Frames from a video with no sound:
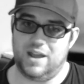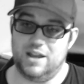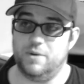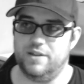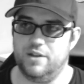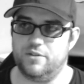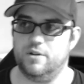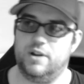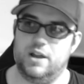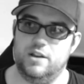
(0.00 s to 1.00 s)
Anyway, the
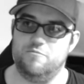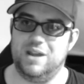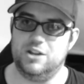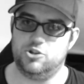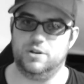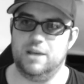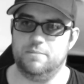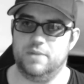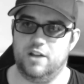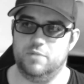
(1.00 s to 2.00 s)
other kind of major game
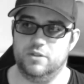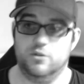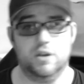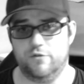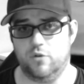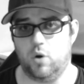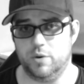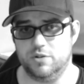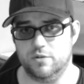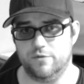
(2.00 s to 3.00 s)
that I've been looking
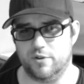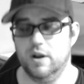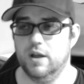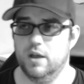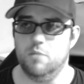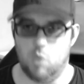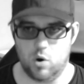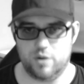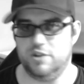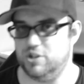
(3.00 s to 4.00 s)
forward to for
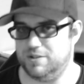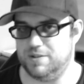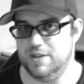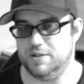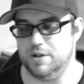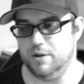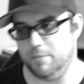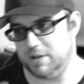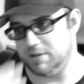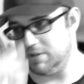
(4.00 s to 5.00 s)
more than just this year, because